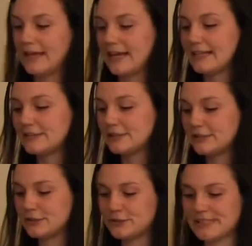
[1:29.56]
and
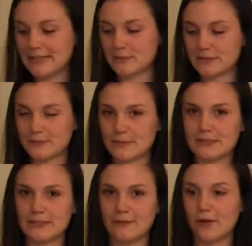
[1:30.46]
2
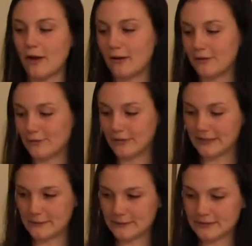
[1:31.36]
tablespoons of olive
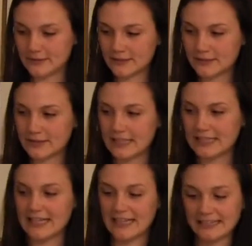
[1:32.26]
oil.
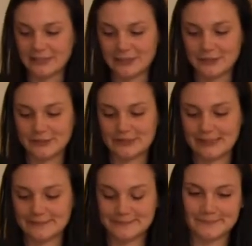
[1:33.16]
And I like to use
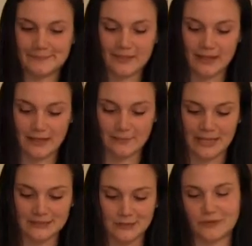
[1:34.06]

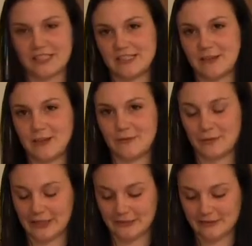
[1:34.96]
extra virgin
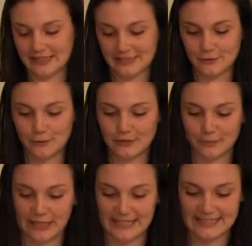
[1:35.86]
olive oil, that's cold
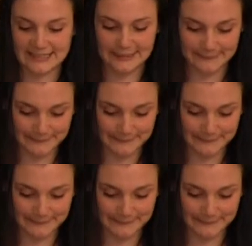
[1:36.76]
pressed.